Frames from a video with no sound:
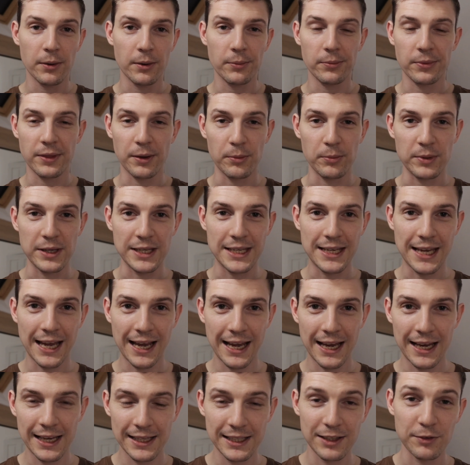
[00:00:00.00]
then we
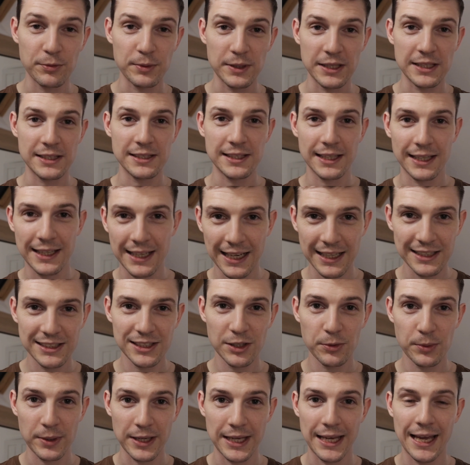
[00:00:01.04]
can. If we need to take cash
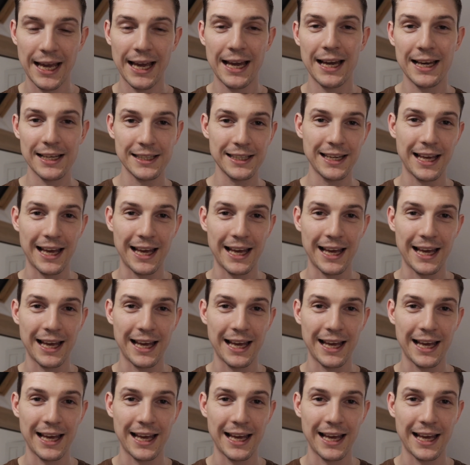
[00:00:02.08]
out, we can.